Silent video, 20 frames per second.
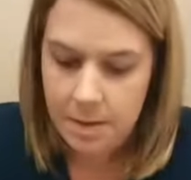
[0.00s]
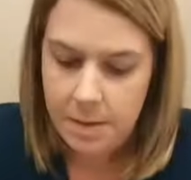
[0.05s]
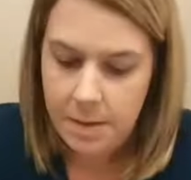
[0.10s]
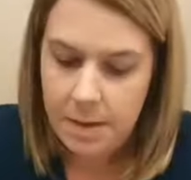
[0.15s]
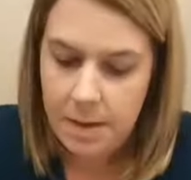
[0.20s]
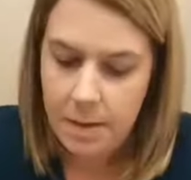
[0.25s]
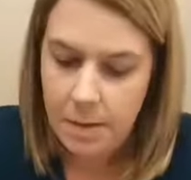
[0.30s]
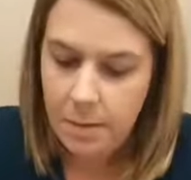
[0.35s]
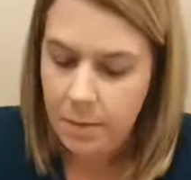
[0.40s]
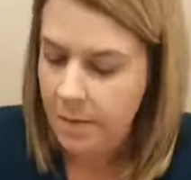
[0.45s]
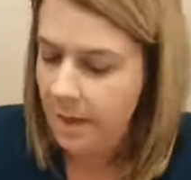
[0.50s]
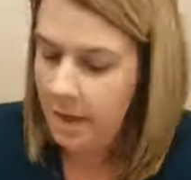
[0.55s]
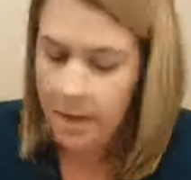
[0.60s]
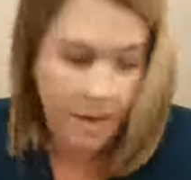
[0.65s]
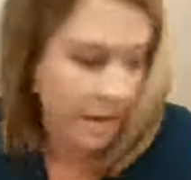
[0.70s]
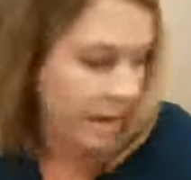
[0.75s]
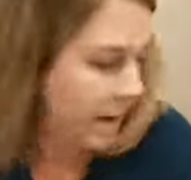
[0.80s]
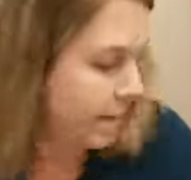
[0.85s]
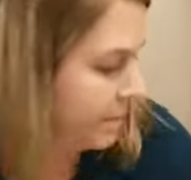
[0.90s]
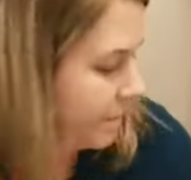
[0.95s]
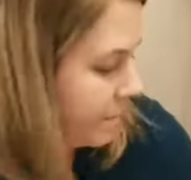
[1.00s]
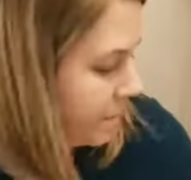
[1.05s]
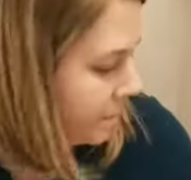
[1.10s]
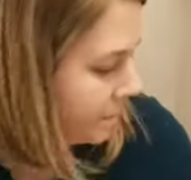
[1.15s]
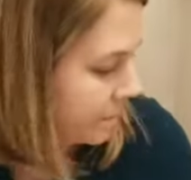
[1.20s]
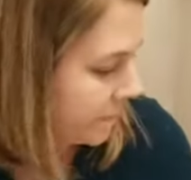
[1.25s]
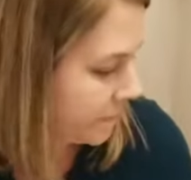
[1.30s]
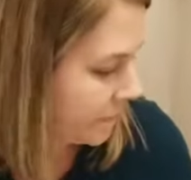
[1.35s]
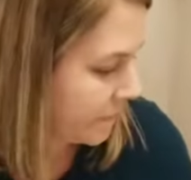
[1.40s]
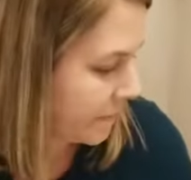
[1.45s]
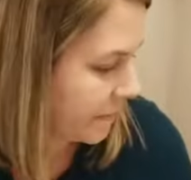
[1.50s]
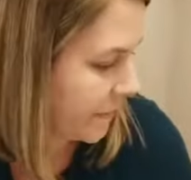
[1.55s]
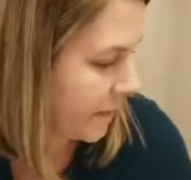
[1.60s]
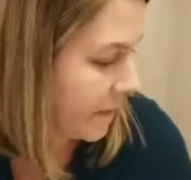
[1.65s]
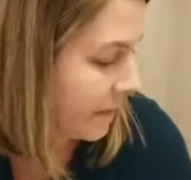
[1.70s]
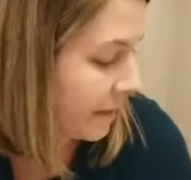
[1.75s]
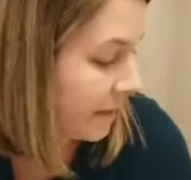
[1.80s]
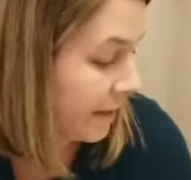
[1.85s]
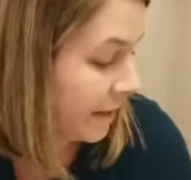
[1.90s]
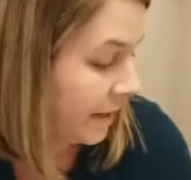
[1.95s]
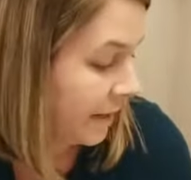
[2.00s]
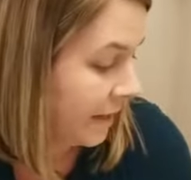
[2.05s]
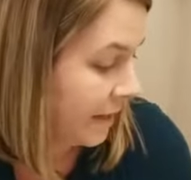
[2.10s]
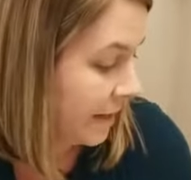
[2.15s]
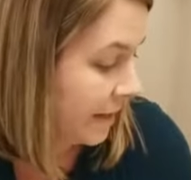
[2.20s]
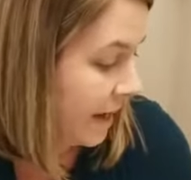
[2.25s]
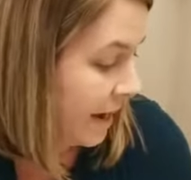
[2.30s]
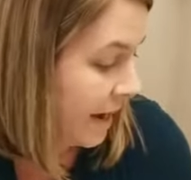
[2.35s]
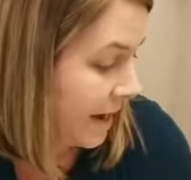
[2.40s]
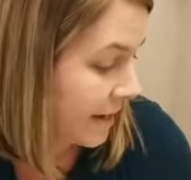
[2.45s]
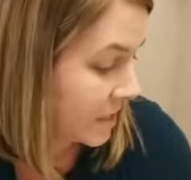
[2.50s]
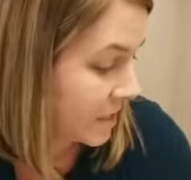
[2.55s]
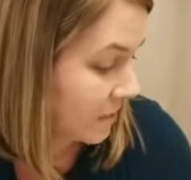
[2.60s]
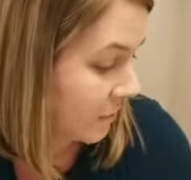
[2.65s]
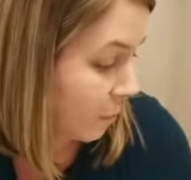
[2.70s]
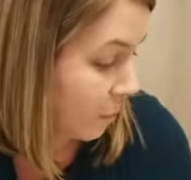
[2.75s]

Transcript: So we got that. Next,